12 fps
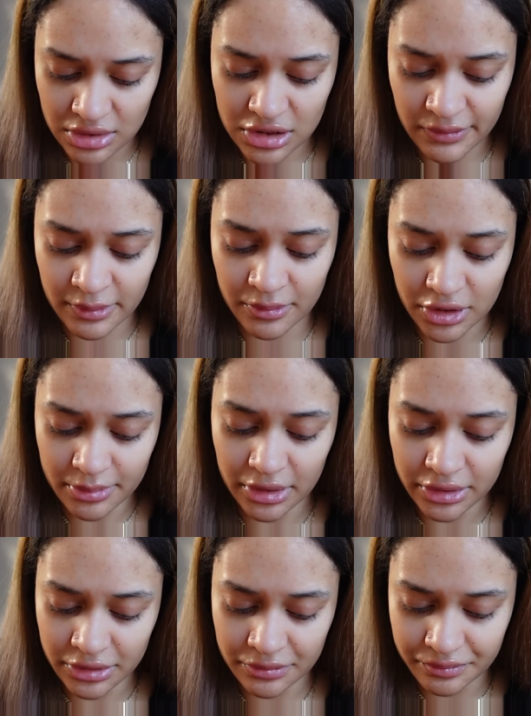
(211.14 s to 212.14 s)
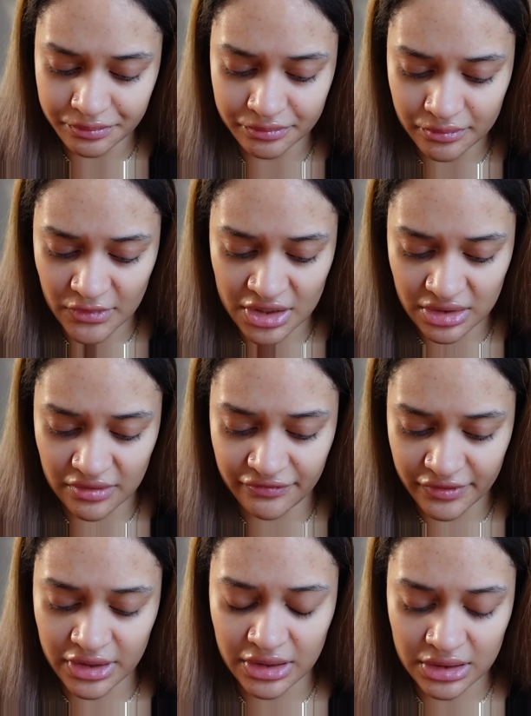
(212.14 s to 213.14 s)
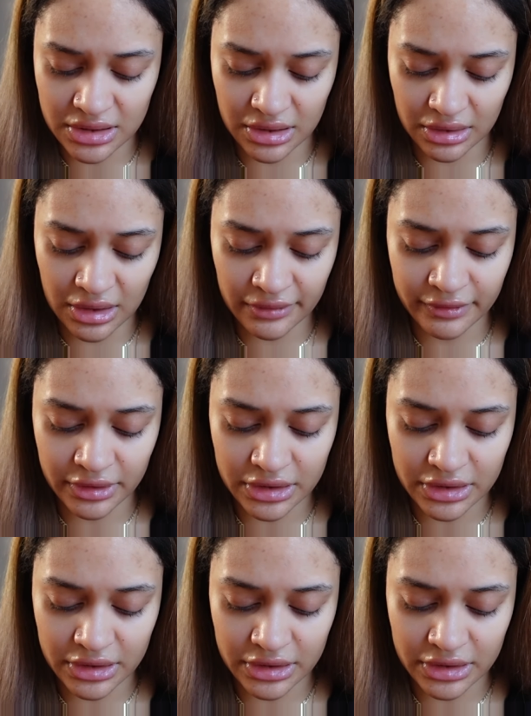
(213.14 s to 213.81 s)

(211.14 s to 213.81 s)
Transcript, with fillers: tell me more about it. Is it a friend? Is it a lover?